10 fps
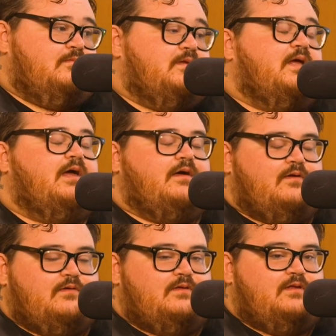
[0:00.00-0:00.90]
Yeah,
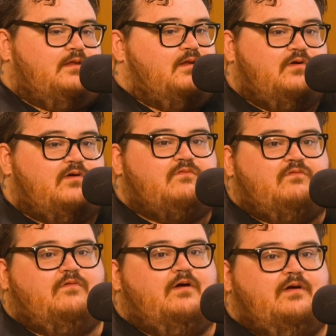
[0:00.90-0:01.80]
and then they don't give a
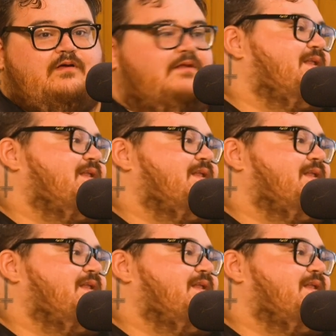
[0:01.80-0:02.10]
fuck.